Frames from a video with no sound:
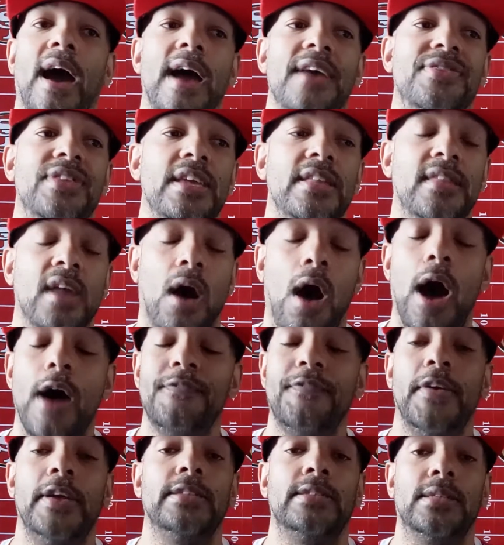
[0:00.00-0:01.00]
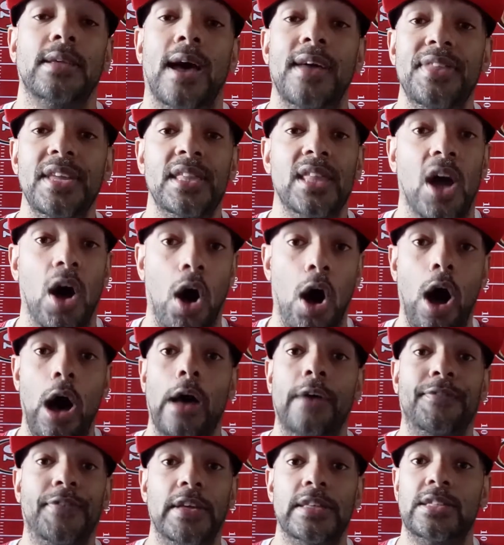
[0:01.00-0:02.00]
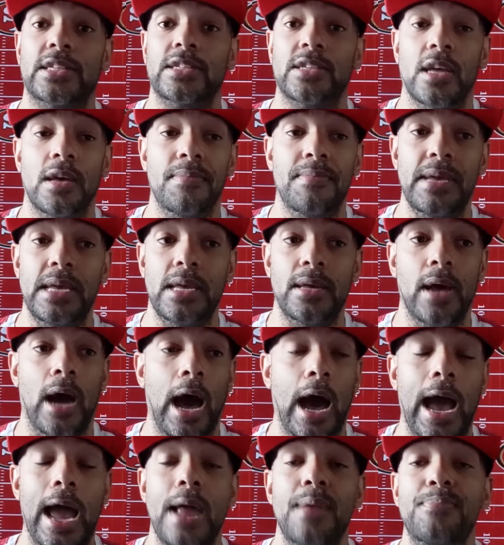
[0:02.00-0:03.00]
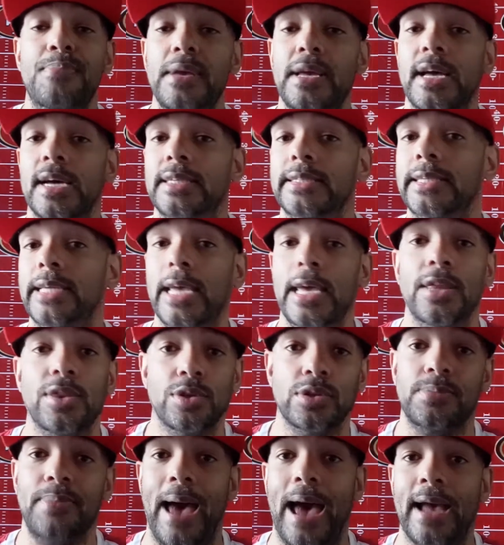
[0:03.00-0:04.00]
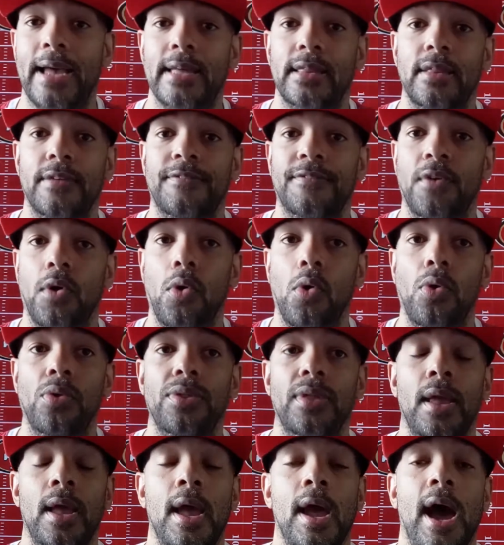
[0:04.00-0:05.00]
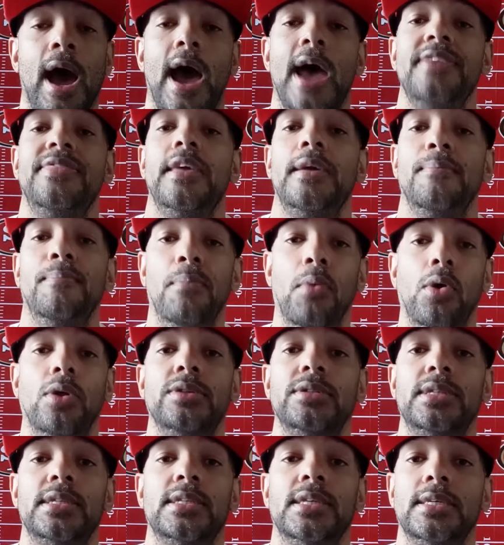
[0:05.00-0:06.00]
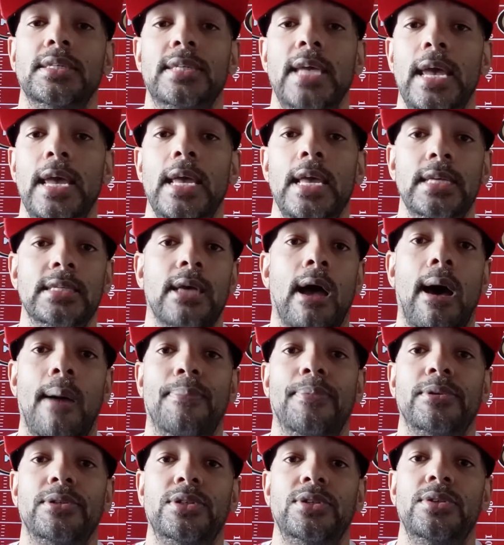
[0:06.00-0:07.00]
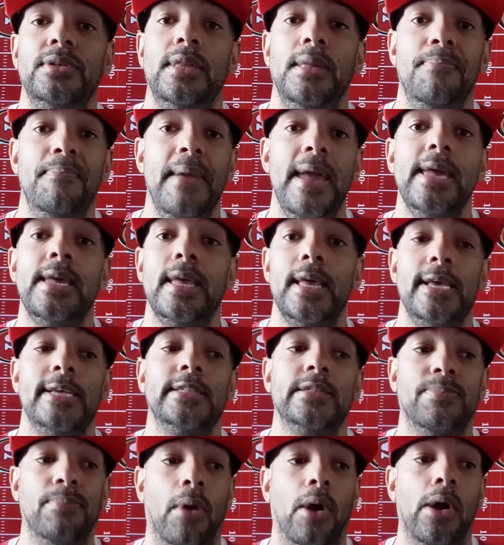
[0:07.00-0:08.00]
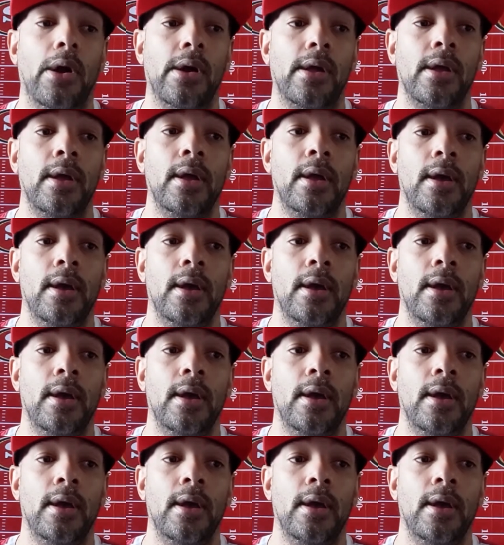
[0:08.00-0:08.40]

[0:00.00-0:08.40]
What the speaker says: I think the offense is going to be hyped because Kittle's back in the fold. I think Mullens is going to take his opportunity to make his mark,